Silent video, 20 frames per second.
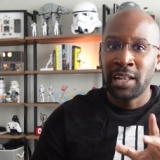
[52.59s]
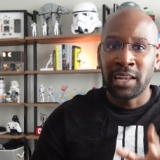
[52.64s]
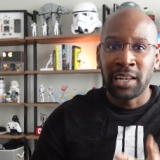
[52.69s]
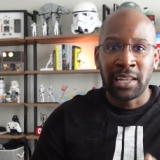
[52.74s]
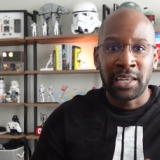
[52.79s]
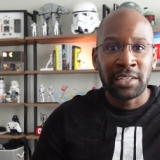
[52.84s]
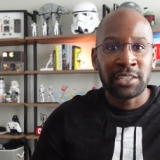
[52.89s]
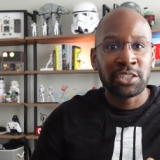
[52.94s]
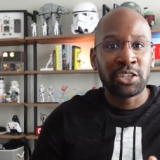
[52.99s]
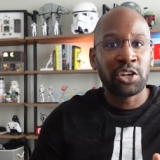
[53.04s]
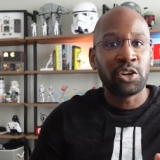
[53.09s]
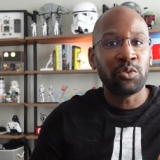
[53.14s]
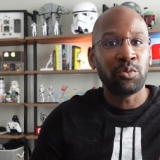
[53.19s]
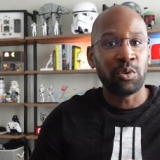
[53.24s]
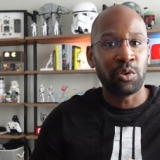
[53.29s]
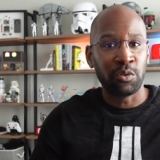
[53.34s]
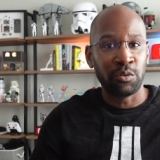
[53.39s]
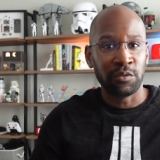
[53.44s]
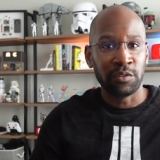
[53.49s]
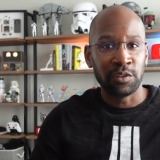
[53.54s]
let's go
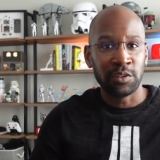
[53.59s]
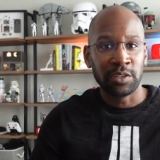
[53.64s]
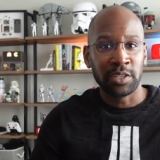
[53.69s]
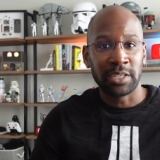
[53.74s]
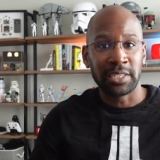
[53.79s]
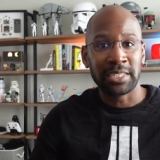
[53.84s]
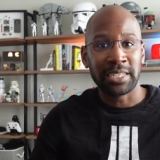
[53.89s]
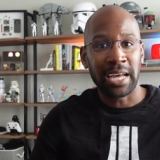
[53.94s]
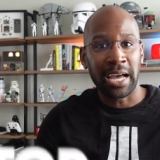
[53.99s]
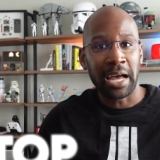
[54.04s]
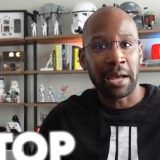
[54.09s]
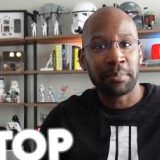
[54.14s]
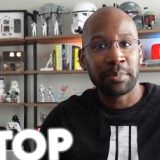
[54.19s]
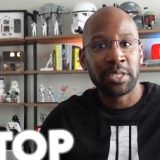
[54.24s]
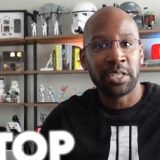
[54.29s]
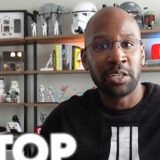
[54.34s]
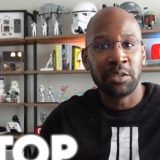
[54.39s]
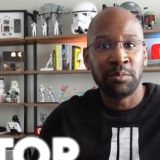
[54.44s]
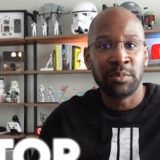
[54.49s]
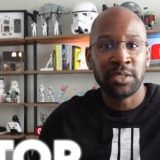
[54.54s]
over the top
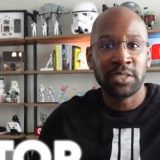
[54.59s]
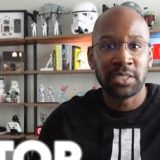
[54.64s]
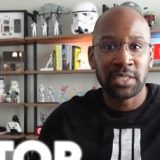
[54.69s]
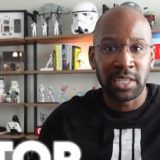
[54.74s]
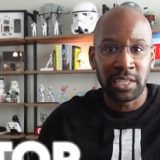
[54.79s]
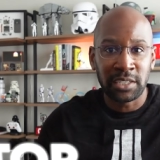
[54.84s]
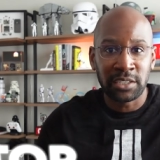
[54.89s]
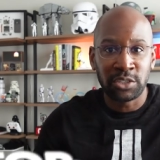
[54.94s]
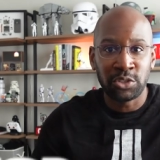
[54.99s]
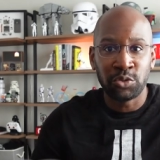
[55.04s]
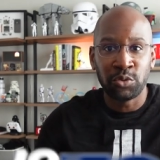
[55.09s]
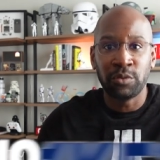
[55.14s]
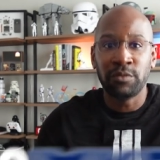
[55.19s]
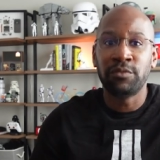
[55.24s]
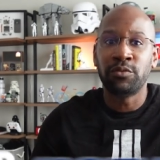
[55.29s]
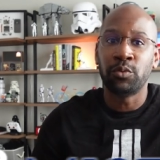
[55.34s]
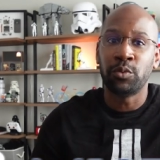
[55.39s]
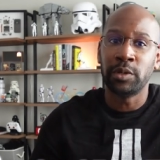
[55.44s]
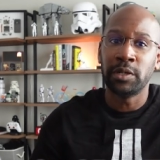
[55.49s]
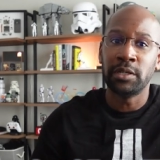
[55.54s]
10 mistakes to
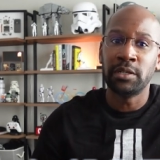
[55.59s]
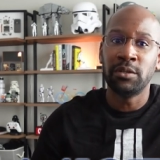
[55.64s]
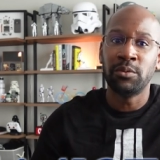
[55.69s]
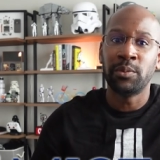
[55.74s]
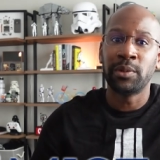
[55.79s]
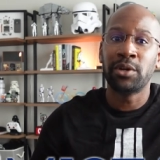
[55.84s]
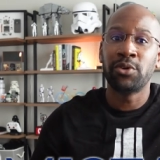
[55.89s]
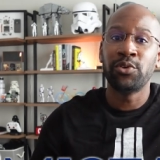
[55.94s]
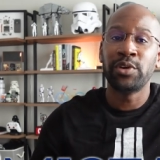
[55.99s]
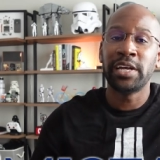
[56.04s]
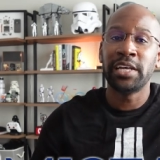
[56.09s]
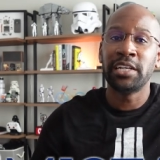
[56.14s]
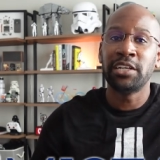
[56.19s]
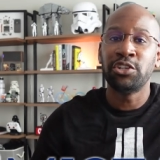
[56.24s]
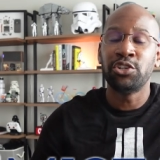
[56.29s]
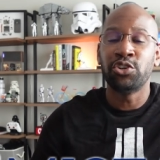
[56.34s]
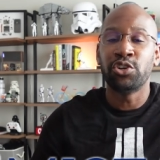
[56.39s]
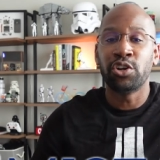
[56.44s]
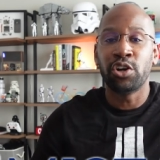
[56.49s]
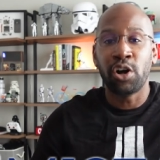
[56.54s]
avoid when creating
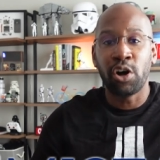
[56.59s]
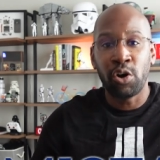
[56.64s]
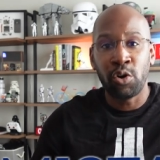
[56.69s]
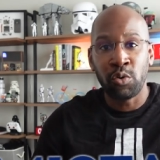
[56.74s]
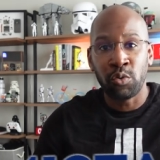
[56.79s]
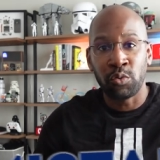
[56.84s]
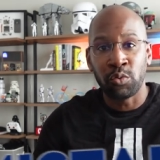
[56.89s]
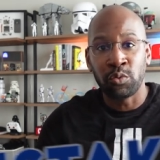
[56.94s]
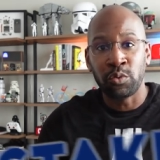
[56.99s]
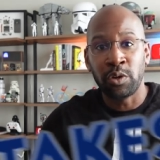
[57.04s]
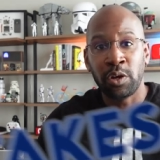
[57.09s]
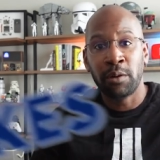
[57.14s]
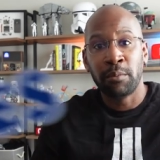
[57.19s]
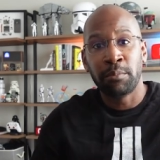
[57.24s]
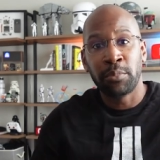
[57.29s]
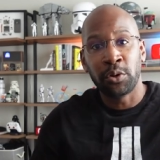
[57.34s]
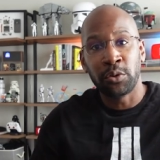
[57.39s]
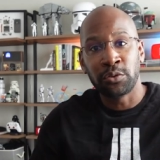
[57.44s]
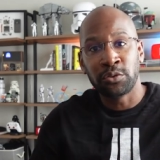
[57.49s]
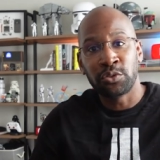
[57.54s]
your own
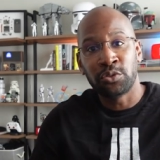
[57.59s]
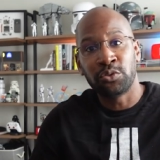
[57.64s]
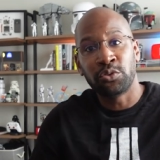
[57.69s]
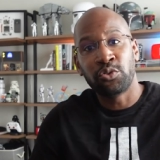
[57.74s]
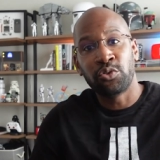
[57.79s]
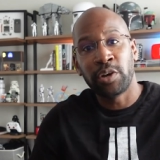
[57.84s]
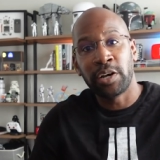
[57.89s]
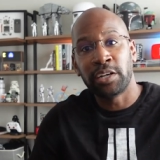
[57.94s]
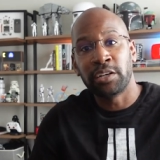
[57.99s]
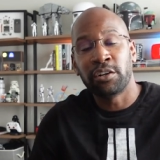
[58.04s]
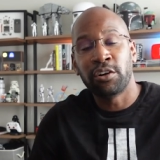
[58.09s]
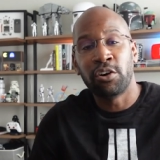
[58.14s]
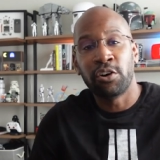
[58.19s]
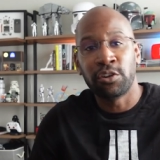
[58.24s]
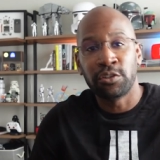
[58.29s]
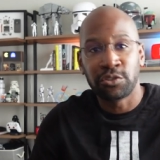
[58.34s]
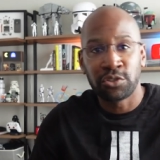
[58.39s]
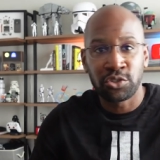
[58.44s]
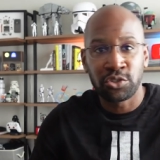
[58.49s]
personal credit card